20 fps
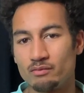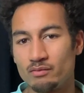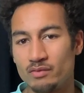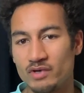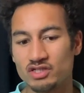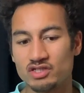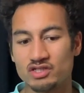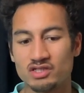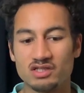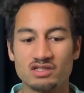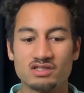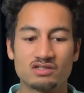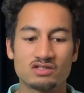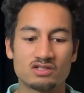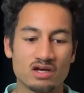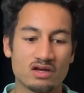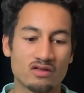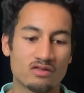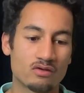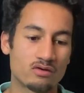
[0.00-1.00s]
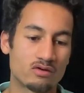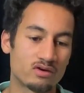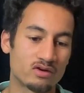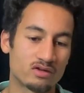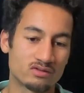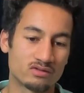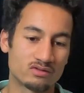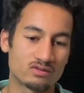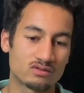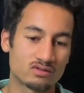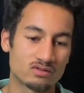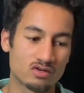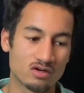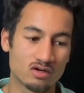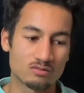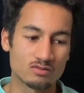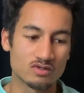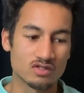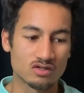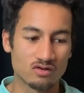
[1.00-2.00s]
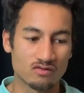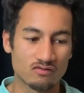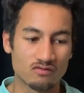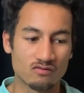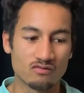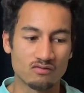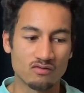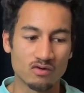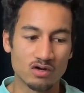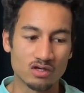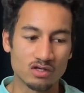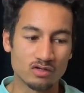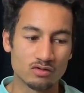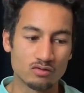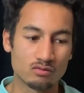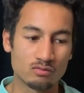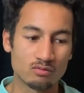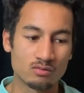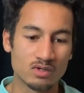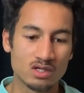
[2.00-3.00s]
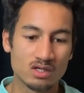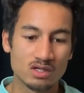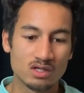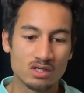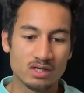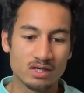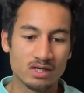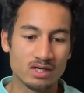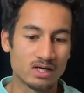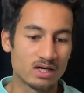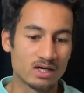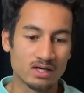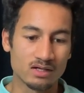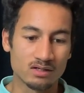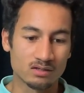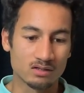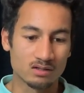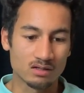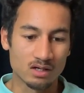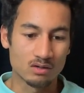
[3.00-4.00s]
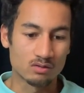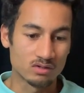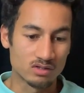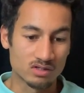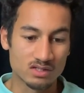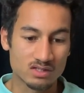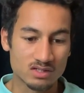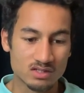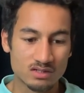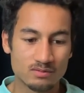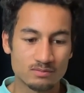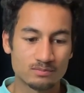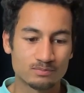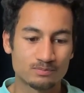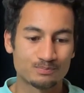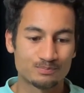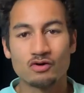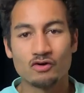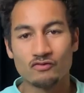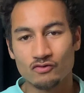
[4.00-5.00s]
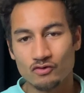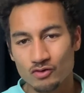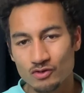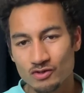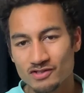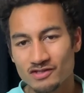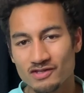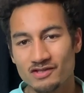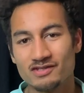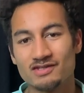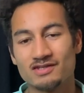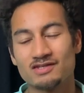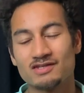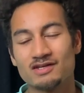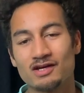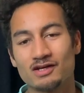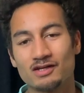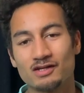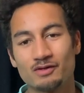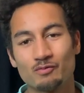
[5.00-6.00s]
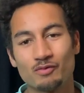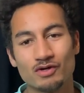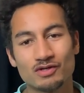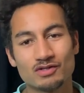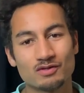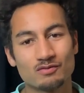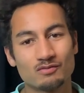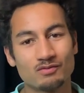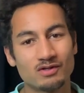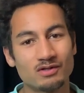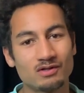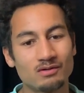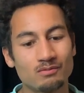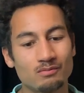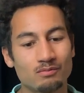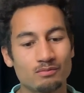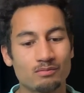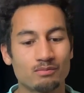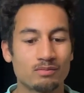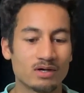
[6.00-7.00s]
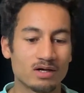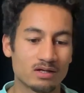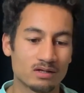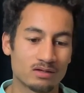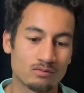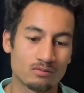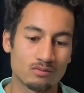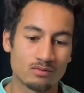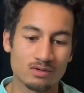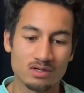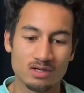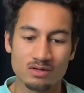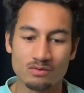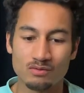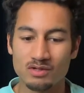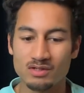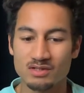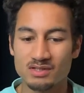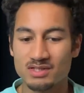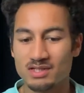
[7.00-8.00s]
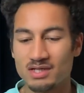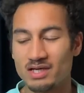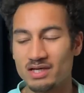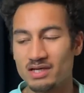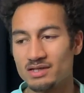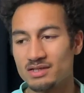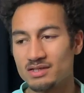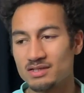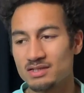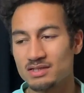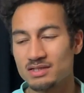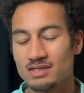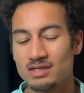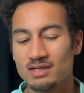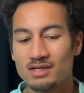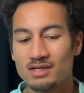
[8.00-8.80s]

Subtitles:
match each other in terms of volume and loudness. Of course, this is hardly possible, but what I want to say is